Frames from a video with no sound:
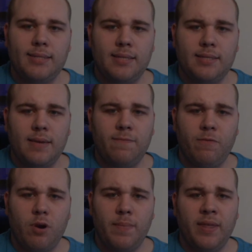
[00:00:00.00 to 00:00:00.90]
It's the same
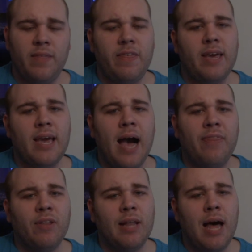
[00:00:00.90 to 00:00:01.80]
formula they
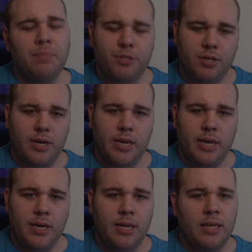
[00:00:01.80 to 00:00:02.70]
got The Lobster
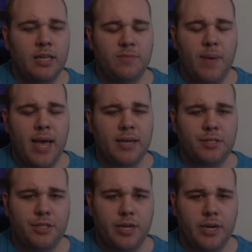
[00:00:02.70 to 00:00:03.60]
in this
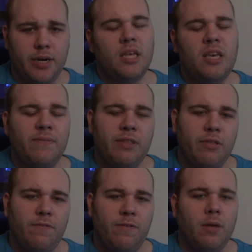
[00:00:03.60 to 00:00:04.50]
past year, even
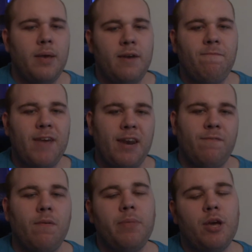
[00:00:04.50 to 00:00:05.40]
though the film had
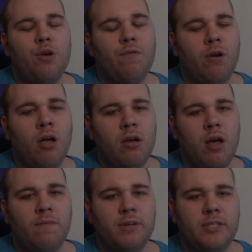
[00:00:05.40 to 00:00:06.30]
faded from the overall
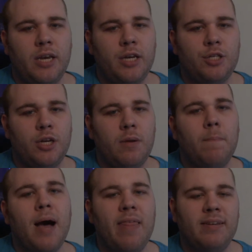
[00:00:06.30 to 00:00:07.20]
conversation
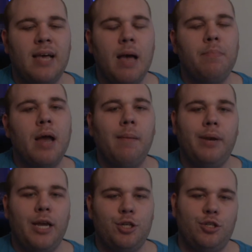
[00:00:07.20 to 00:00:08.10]
by the time
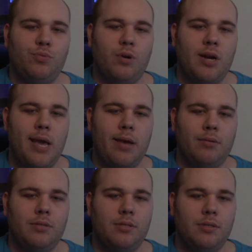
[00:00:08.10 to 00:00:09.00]
nominations were
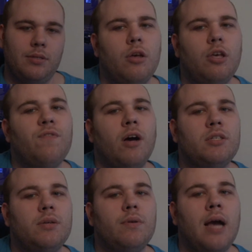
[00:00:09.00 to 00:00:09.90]
announced. You've
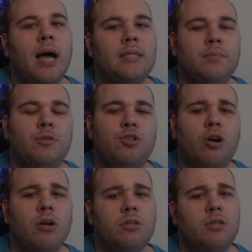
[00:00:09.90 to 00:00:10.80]
also got some
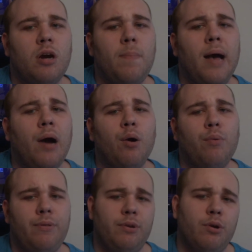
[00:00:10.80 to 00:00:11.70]
strong star
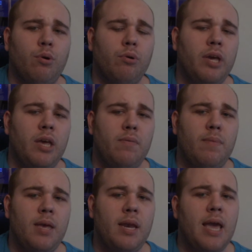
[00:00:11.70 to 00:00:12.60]
power with Nicole
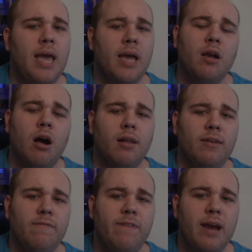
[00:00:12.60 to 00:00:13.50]
Kidman and
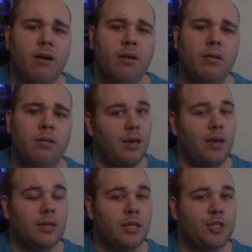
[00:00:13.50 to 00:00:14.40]
Colin Farrell,
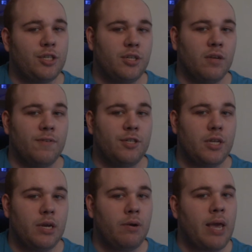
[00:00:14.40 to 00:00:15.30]
and Alicia
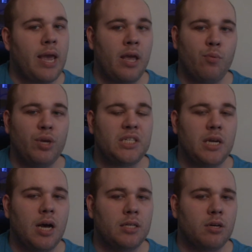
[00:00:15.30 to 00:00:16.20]
Silverstone and
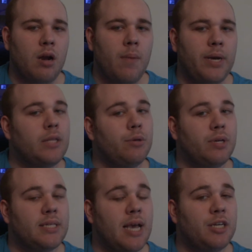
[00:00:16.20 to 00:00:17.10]
recent Oscar nominee
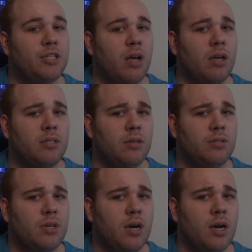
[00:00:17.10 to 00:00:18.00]
Lucas Hedges also
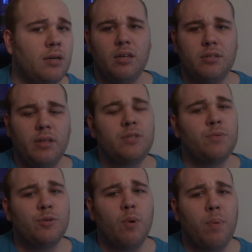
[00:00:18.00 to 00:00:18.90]
star. So this
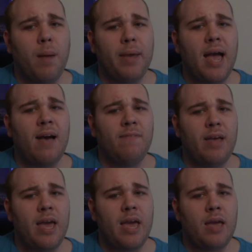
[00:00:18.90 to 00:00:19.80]
one will probably
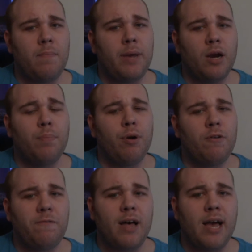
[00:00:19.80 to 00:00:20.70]
have a bigger
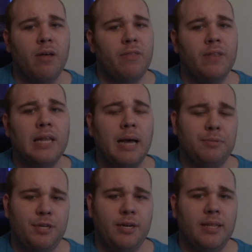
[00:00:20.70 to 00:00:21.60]
profile than The
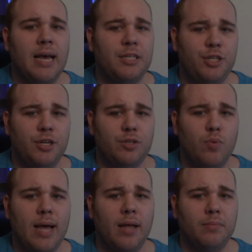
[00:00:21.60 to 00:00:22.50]
Lobster did last year as
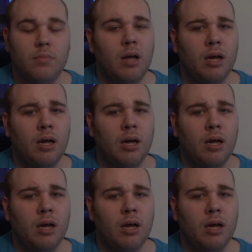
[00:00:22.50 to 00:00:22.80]
well.